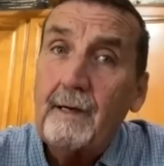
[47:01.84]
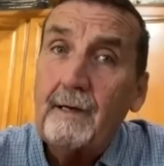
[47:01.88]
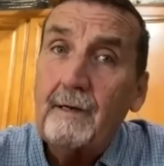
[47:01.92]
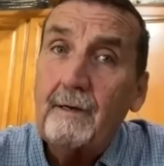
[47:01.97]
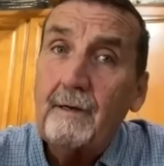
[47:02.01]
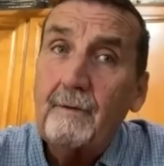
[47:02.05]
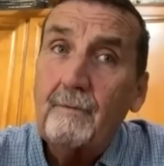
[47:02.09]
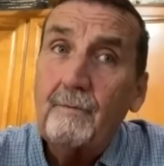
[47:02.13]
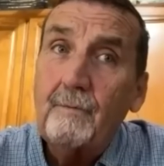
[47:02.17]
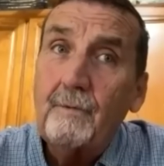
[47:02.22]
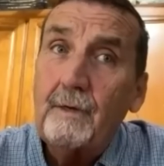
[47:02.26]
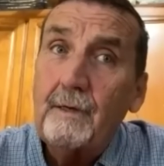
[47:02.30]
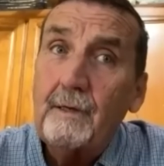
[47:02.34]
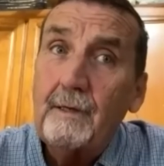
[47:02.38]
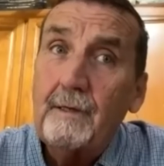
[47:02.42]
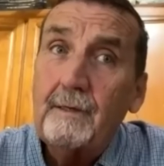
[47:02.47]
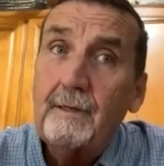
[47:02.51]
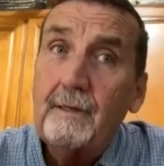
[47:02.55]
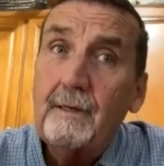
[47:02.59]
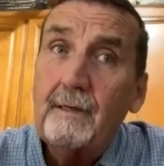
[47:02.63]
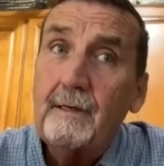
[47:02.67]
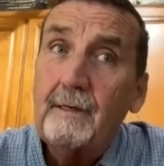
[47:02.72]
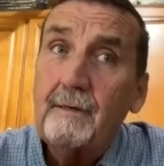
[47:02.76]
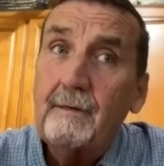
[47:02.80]
Uh,
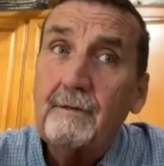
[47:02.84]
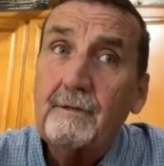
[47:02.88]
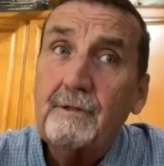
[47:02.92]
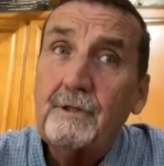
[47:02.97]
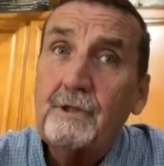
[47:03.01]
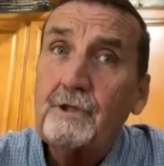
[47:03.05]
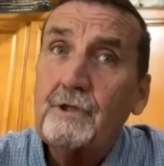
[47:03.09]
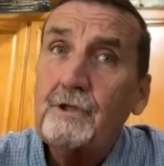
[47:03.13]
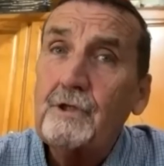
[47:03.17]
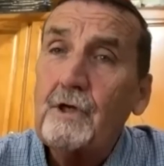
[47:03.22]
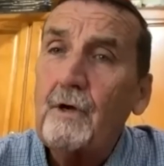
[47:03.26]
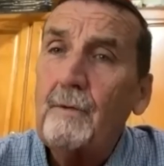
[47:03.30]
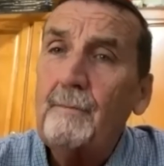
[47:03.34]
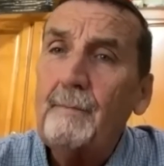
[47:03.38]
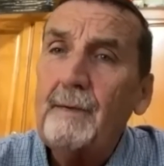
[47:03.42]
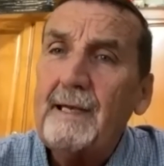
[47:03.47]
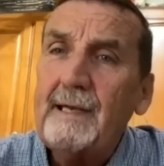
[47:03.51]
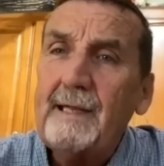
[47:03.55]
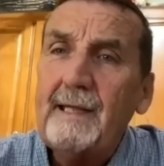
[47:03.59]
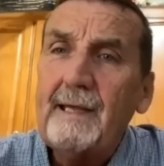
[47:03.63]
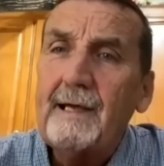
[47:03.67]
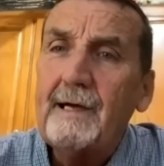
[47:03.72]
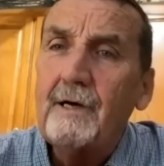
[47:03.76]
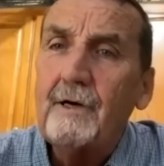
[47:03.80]
when so
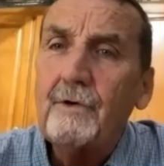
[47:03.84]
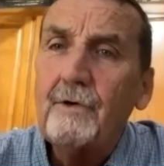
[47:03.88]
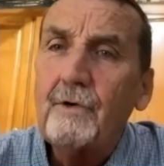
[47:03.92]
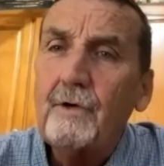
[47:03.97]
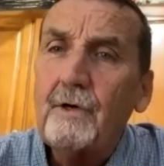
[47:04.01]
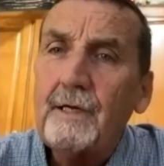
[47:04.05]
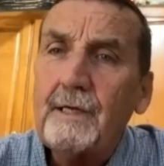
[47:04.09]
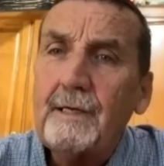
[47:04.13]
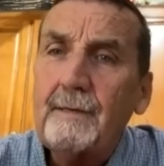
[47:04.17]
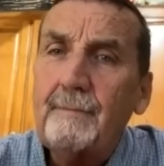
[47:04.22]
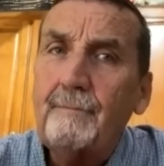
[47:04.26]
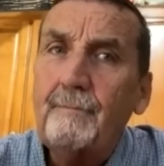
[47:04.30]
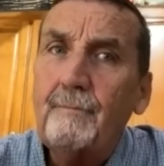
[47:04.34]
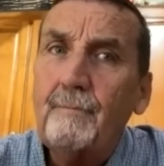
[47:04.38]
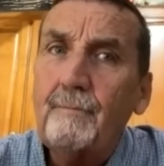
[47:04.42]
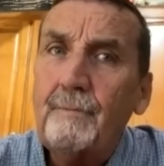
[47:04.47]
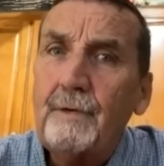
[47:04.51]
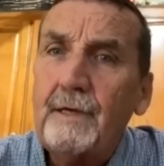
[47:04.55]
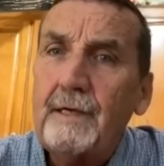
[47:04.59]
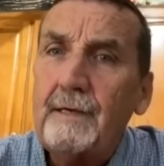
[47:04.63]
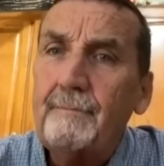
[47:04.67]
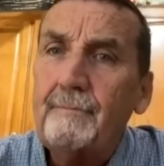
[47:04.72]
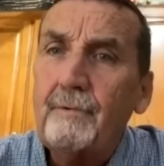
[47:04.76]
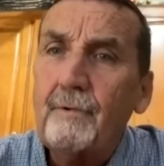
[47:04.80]
many elderly
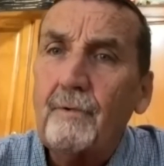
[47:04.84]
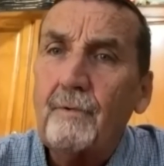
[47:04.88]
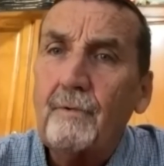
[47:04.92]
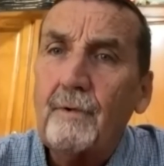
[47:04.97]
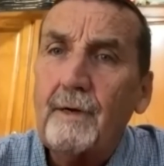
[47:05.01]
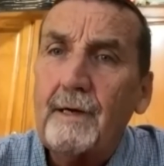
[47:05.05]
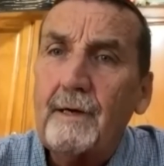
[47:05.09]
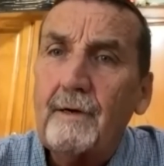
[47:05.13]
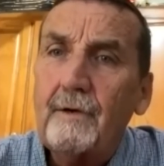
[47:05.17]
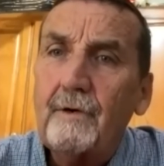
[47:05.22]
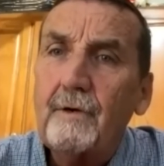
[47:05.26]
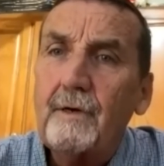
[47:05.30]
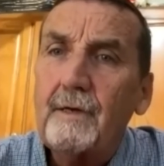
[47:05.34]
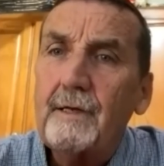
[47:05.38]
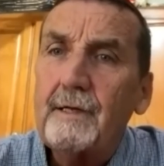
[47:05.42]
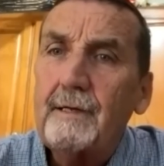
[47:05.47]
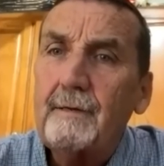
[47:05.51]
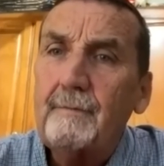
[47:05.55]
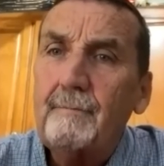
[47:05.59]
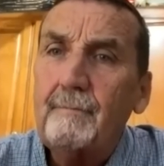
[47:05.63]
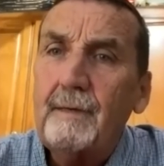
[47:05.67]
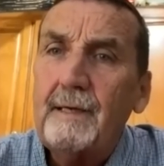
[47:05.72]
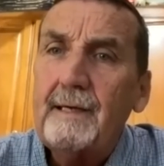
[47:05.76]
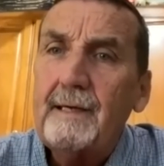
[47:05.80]
people,
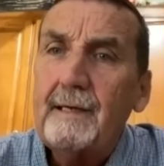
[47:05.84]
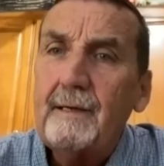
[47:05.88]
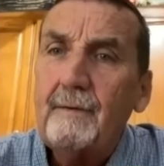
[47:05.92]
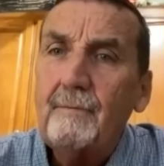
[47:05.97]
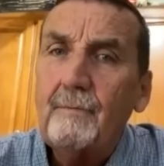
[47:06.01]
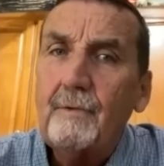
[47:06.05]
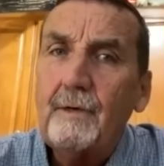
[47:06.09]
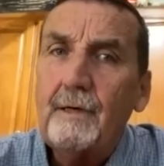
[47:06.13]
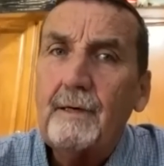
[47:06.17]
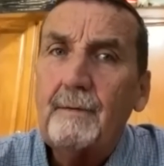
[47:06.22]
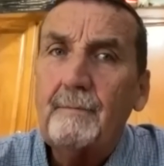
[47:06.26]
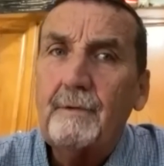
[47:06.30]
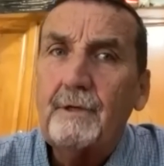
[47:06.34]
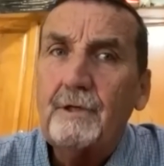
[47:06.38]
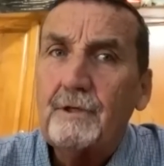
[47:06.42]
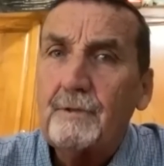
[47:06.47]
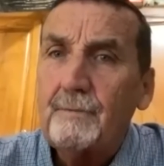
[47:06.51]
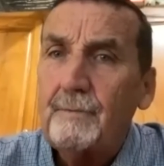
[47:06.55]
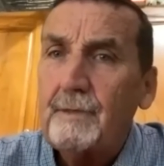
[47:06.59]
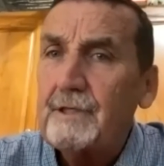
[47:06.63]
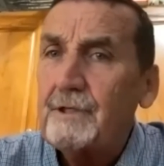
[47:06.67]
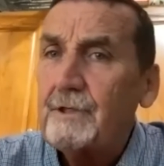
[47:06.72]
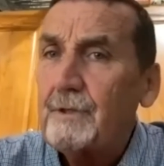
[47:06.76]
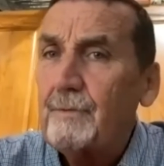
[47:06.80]
elderly men and women,
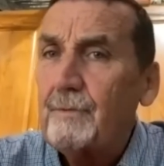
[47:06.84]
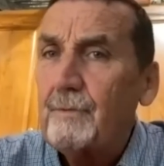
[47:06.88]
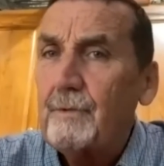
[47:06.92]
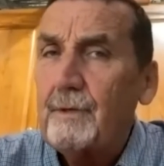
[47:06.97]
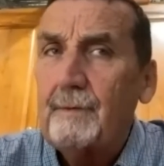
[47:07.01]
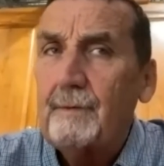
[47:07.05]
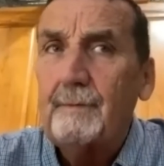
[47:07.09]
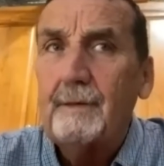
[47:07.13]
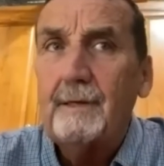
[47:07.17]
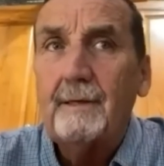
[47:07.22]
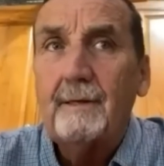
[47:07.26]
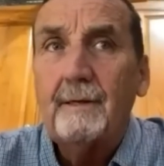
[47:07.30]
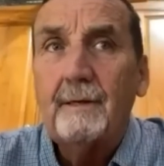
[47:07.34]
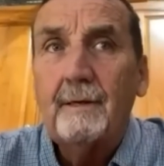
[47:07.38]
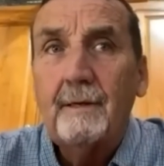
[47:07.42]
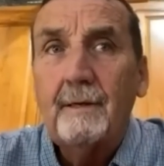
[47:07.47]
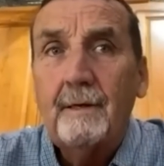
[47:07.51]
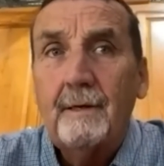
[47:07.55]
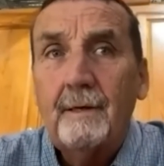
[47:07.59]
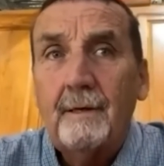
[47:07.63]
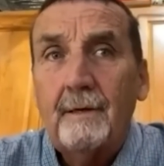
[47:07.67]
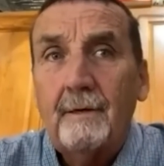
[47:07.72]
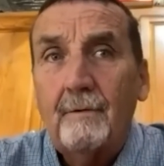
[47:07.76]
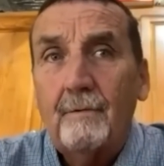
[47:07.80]
especially women,
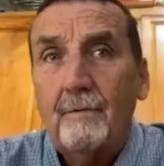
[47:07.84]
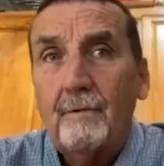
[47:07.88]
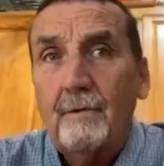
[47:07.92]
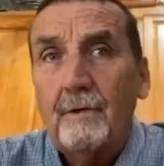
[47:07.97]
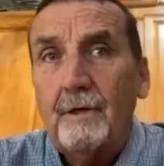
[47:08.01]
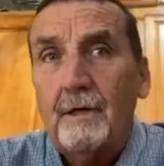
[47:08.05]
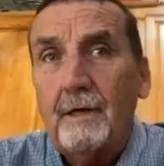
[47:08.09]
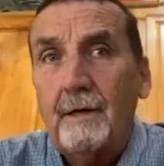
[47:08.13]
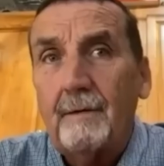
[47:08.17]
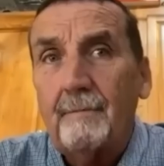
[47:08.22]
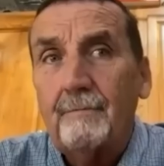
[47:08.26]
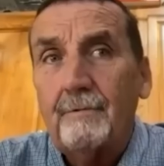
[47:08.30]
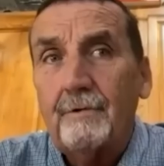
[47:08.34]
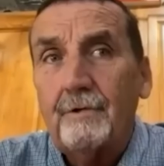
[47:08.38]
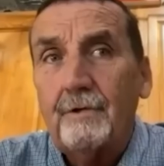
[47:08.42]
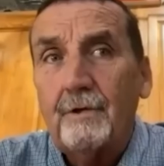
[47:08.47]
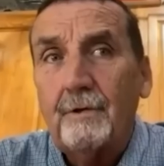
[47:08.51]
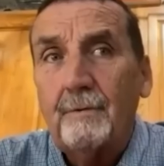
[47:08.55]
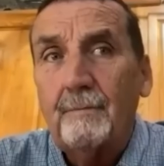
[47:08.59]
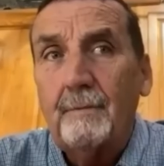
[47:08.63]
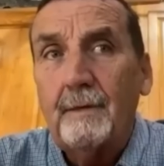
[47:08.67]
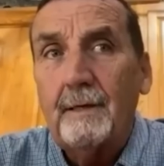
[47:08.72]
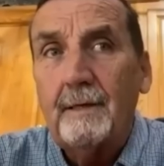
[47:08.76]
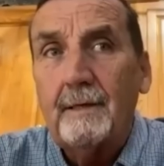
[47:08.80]
will come
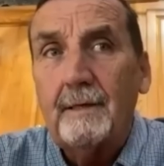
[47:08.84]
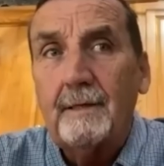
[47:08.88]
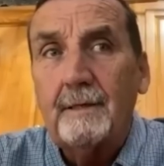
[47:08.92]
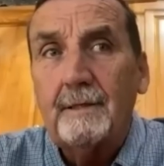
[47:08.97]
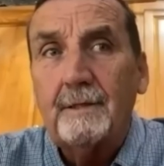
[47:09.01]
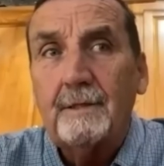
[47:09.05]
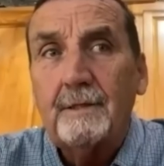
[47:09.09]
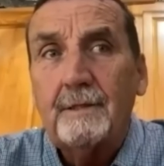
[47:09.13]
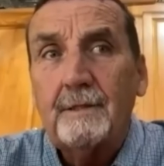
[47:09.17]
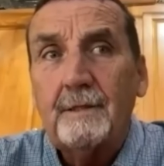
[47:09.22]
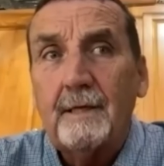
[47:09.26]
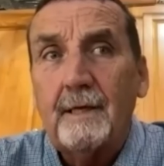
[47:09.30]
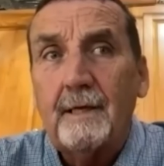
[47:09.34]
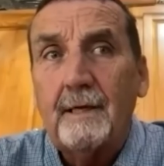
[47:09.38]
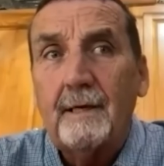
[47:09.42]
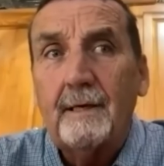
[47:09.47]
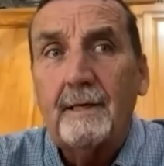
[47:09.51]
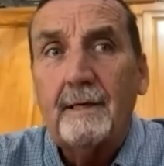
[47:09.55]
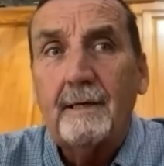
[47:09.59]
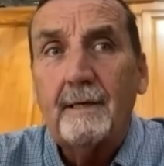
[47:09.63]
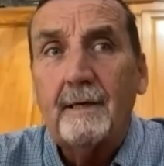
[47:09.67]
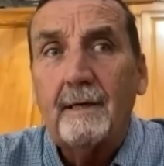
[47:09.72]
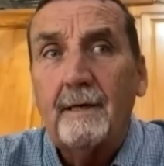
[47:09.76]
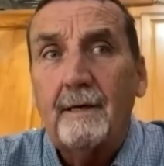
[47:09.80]
to me and
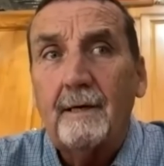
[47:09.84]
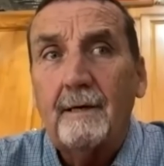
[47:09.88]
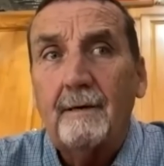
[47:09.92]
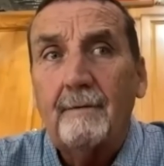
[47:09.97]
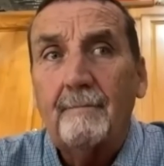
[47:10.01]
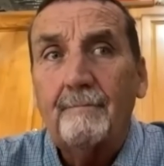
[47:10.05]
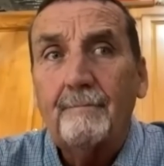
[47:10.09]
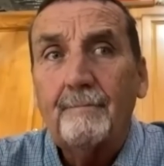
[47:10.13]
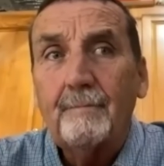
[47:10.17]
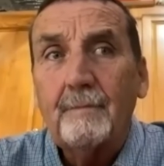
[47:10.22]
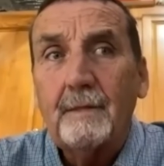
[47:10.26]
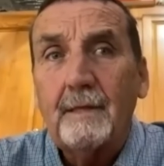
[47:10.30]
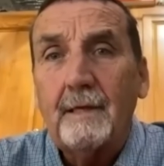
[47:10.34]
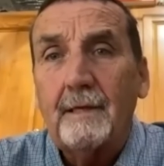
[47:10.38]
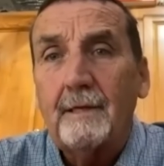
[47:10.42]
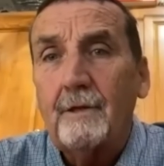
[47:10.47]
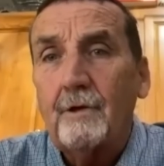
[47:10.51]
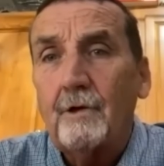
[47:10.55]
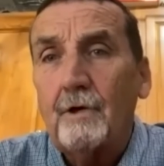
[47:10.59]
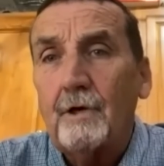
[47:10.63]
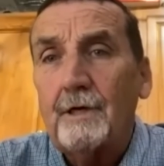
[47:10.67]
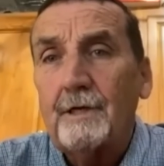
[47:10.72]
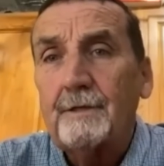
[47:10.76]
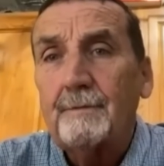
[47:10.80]
say um, that
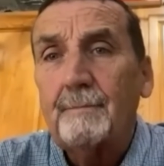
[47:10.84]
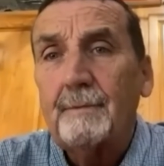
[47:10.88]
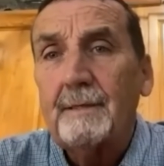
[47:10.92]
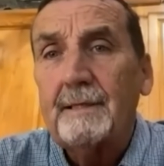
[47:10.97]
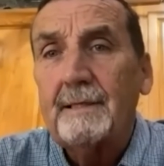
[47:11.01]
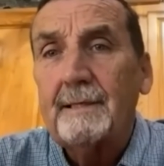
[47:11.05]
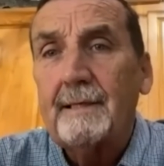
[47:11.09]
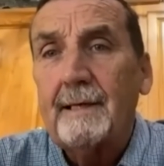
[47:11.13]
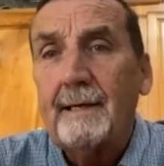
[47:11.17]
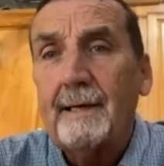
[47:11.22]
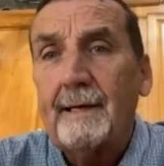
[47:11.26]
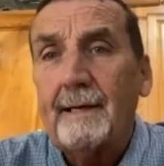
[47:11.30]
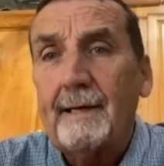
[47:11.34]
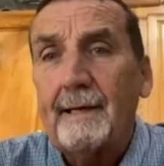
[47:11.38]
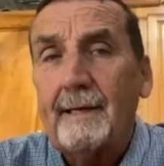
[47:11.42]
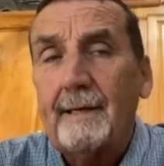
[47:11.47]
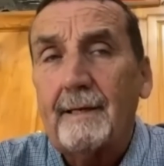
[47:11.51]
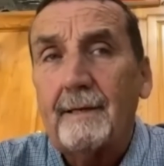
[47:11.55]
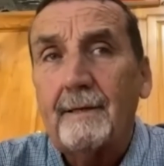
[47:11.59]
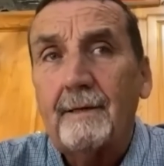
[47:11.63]
their husband died.